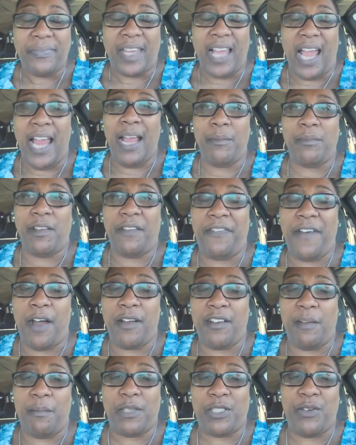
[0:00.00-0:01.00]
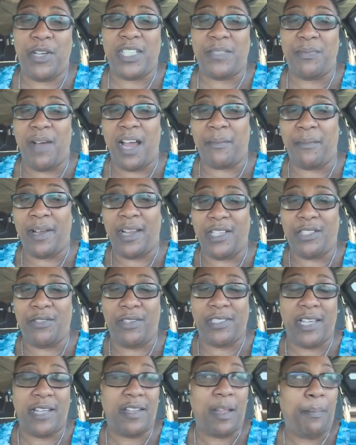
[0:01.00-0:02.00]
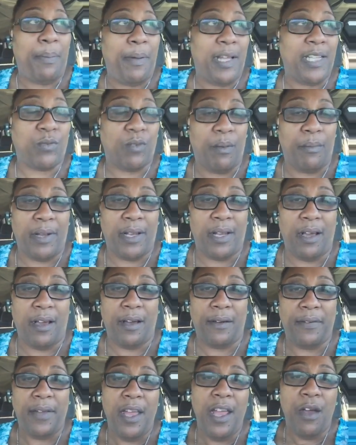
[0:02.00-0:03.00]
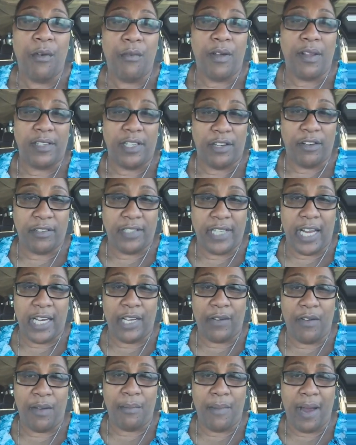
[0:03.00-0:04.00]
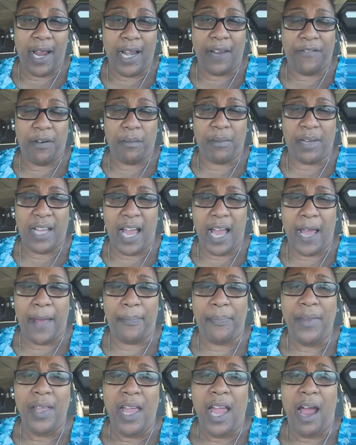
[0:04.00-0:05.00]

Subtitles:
I am the founder of Patrice Myrick Ministries and the Penswoman of Your Daily Reminder from God.